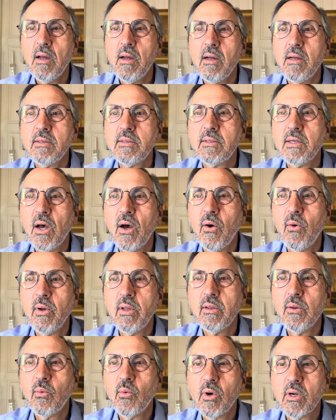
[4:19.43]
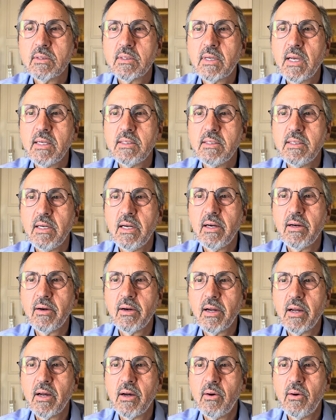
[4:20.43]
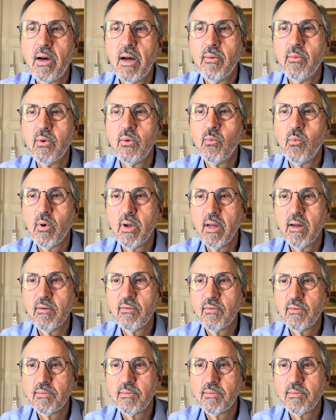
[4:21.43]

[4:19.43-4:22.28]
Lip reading: So in the worst case scenario, I would whiff.